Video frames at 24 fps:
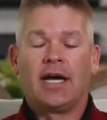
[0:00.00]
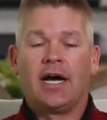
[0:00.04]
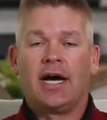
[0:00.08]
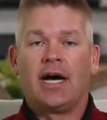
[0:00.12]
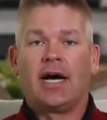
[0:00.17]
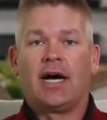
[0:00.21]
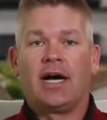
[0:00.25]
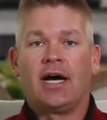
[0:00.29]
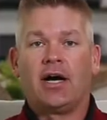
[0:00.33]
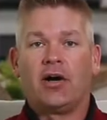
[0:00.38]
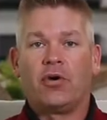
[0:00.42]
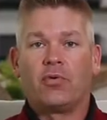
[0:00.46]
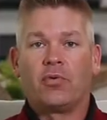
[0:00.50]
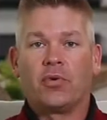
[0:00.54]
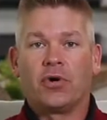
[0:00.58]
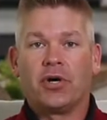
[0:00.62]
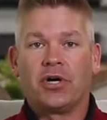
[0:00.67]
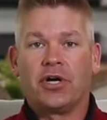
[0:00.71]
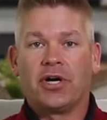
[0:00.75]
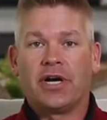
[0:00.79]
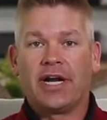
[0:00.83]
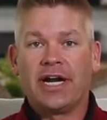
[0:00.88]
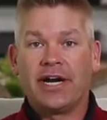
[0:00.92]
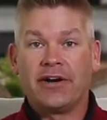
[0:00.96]

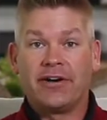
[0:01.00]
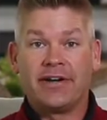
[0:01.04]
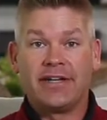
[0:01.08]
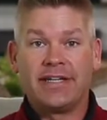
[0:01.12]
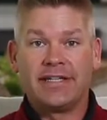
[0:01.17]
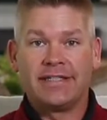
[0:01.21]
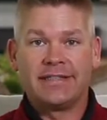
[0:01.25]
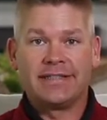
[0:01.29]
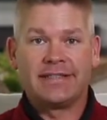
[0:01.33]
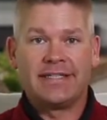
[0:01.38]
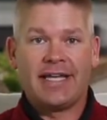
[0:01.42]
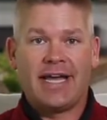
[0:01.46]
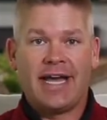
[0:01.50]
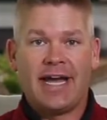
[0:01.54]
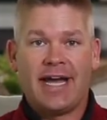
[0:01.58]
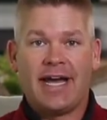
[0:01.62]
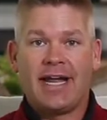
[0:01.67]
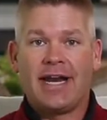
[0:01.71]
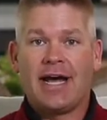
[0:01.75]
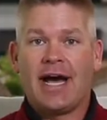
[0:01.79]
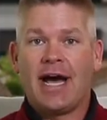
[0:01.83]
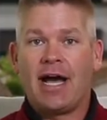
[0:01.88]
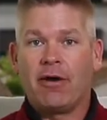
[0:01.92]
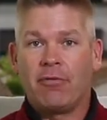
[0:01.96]
were areas
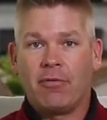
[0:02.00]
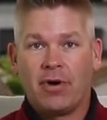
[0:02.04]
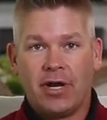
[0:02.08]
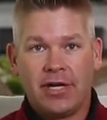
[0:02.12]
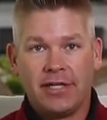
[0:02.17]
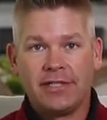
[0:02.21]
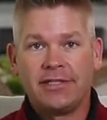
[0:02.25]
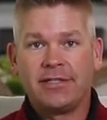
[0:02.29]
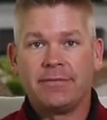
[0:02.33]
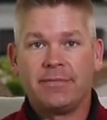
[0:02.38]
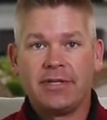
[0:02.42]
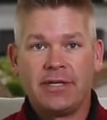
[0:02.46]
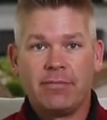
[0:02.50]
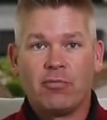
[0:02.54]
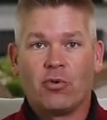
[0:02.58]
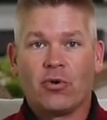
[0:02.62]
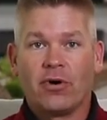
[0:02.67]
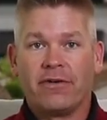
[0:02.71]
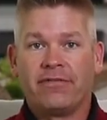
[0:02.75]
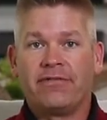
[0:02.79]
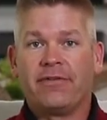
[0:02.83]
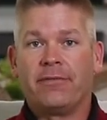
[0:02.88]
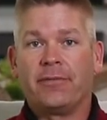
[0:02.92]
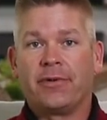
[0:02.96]
that I wanted to be
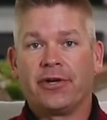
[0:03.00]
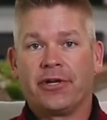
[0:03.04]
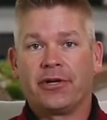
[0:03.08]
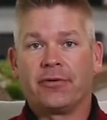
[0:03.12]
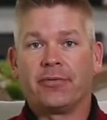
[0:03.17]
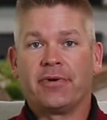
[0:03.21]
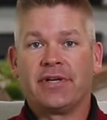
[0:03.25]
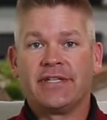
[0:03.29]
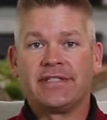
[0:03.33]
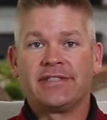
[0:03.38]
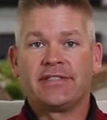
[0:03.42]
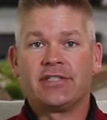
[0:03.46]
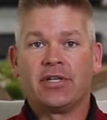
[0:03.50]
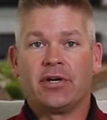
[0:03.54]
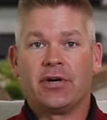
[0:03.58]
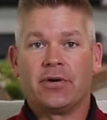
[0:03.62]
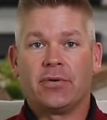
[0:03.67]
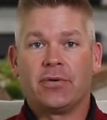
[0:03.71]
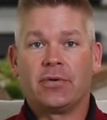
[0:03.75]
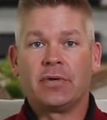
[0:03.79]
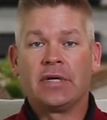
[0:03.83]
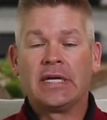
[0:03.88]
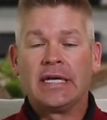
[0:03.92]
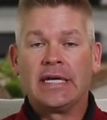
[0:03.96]
more familiar with.
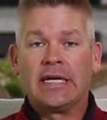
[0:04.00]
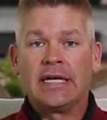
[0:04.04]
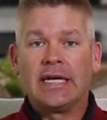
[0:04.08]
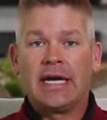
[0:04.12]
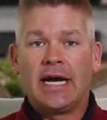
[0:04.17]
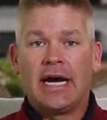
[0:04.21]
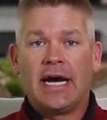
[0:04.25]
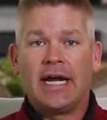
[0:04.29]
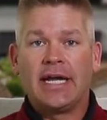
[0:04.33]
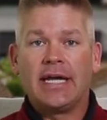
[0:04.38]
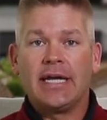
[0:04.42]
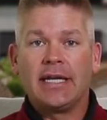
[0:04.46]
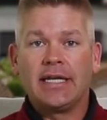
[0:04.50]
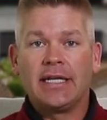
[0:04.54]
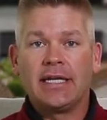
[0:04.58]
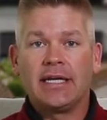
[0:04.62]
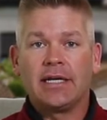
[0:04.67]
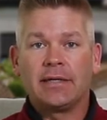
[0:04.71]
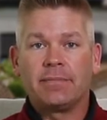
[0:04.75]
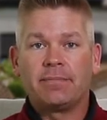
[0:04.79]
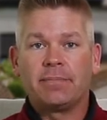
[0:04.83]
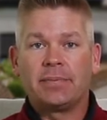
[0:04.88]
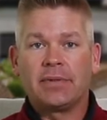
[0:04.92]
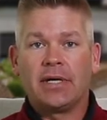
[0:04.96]
So I ended
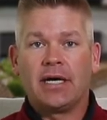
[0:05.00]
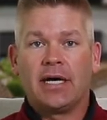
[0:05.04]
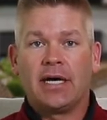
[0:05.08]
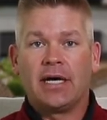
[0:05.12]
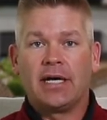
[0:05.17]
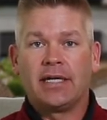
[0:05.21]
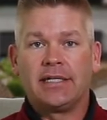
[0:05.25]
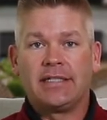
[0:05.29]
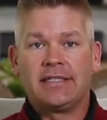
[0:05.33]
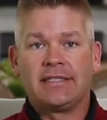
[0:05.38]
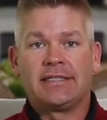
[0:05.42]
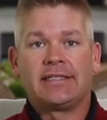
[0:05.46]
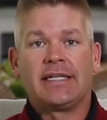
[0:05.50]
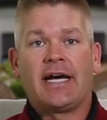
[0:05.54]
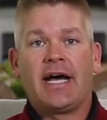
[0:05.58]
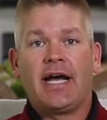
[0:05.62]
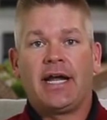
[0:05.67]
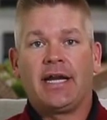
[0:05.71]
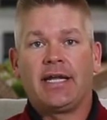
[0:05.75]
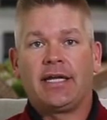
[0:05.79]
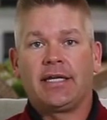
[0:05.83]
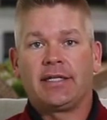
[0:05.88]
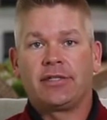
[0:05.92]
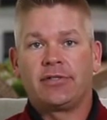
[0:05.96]
up
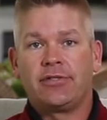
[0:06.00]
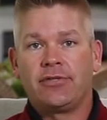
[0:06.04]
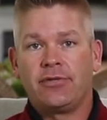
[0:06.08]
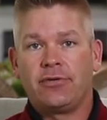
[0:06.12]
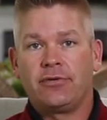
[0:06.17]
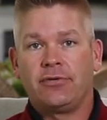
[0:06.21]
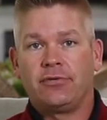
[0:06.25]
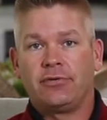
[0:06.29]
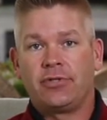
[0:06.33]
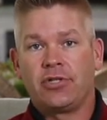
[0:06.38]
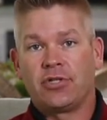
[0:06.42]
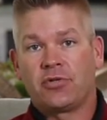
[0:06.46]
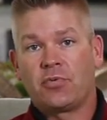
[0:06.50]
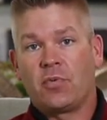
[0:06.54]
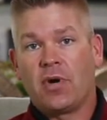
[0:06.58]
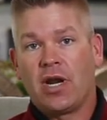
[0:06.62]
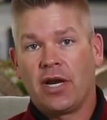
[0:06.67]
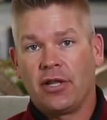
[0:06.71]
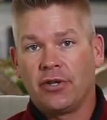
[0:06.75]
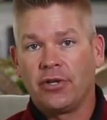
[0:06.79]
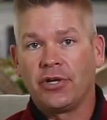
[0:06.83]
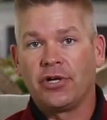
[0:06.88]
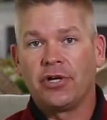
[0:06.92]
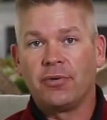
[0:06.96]
deciding to just want
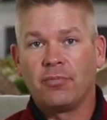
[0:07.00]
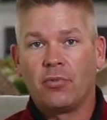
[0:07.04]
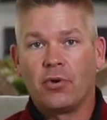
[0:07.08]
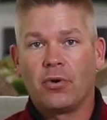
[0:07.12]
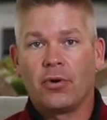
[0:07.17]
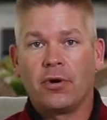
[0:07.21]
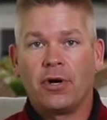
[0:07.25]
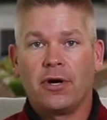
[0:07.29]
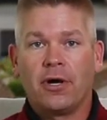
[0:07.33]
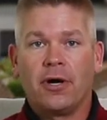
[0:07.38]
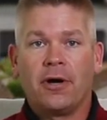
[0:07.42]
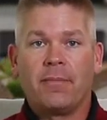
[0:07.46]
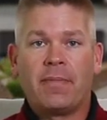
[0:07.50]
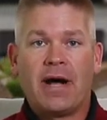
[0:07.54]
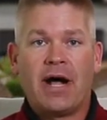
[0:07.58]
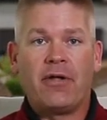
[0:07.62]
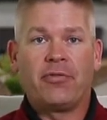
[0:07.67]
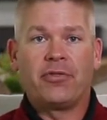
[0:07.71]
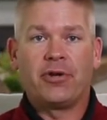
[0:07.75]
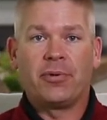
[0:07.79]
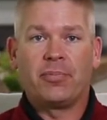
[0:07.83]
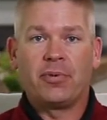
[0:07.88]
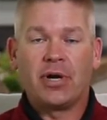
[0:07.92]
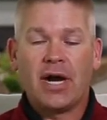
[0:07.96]
to learn more
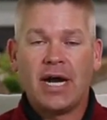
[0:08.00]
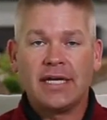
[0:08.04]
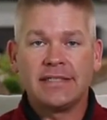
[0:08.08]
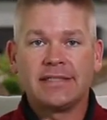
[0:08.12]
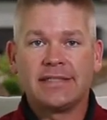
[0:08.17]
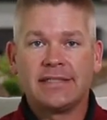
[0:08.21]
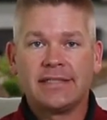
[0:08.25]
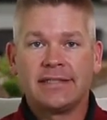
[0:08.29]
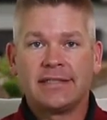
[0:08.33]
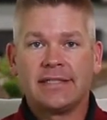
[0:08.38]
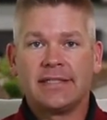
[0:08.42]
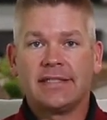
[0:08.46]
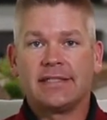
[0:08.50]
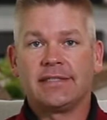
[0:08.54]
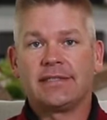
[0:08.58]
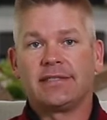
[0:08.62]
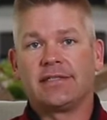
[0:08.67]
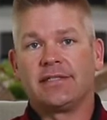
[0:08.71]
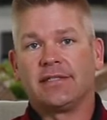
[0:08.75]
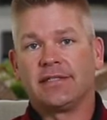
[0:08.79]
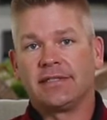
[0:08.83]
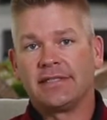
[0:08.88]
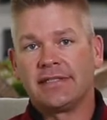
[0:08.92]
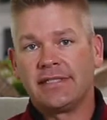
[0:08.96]
about their processes,
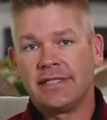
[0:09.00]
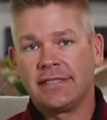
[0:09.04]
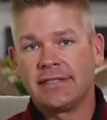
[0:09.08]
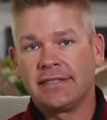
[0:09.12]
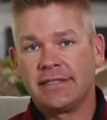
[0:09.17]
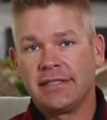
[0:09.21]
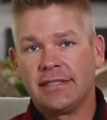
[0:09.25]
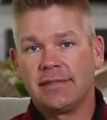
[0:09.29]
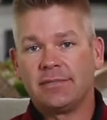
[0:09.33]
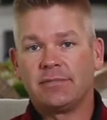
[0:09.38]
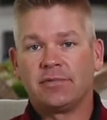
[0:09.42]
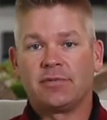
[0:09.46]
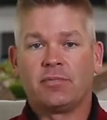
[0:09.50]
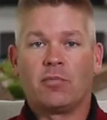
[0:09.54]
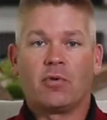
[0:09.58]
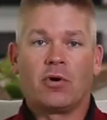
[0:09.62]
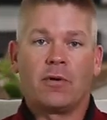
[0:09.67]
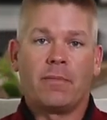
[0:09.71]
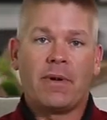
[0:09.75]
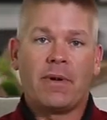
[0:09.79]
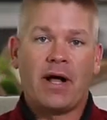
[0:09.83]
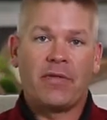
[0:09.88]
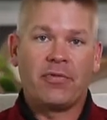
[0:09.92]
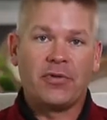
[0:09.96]
their systems, more
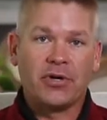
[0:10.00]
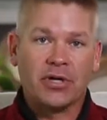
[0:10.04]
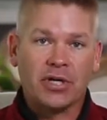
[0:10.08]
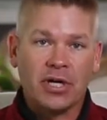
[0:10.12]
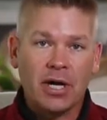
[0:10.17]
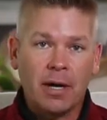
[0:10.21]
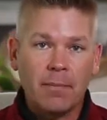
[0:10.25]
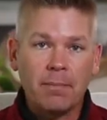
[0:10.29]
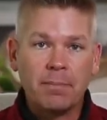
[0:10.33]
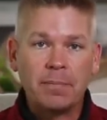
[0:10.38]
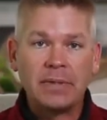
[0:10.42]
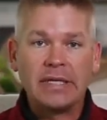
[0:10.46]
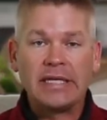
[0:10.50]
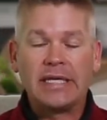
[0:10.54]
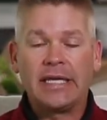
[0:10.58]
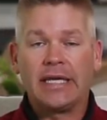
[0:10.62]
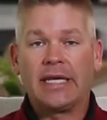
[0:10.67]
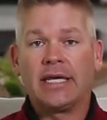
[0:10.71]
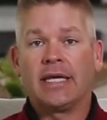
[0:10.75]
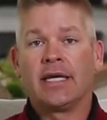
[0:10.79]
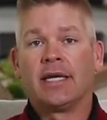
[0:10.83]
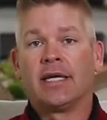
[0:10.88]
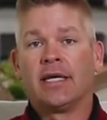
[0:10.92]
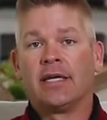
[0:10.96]
about their company,